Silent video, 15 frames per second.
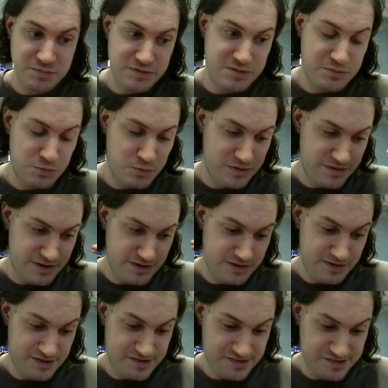with
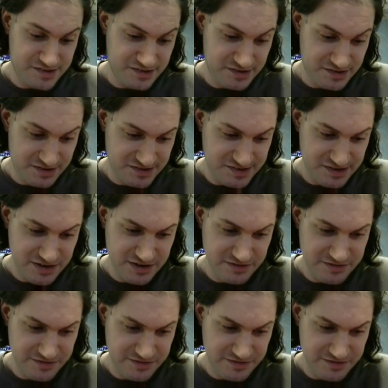ideas. It's a kind